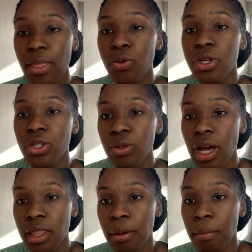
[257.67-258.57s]
You can do
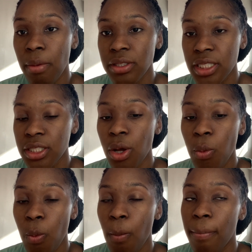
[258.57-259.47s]
like just a
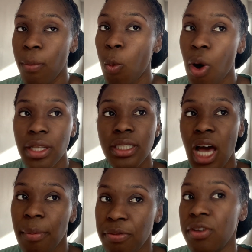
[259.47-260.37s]

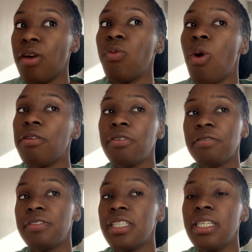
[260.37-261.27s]
one-time fee of
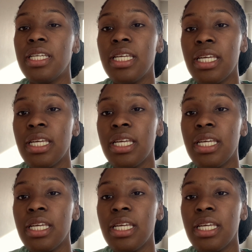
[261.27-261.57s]
$150,